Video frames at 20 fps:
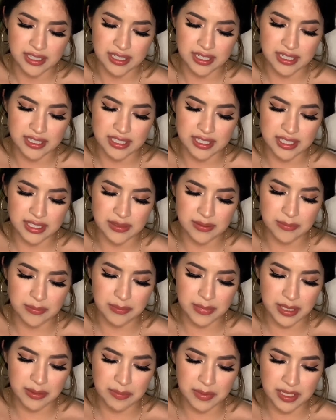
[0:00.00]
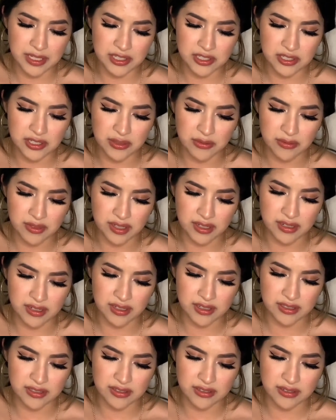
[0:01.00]
Cause my man should have won an
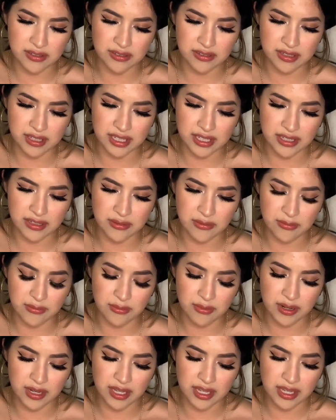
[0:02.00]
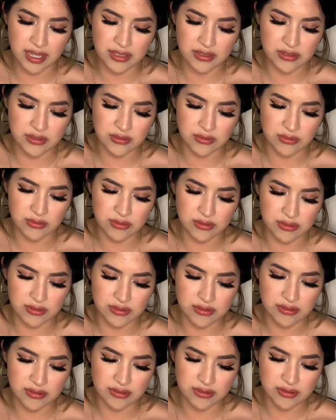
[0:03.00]
Oscar, like, way sooner.
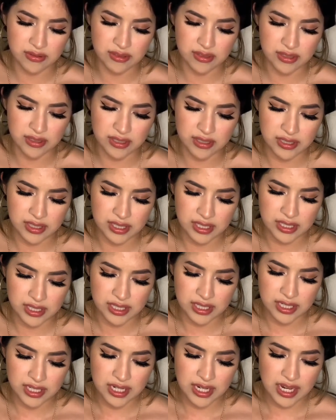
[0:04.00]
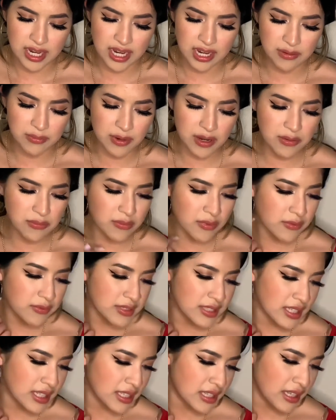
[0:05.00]
I want one with,
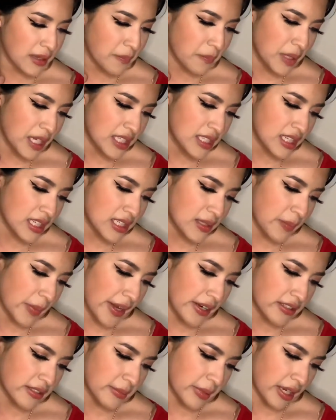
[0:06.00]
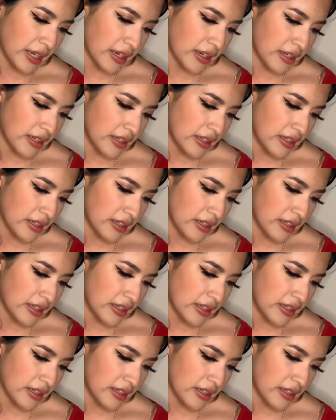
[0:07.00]
like, the Amazing Spider-Man.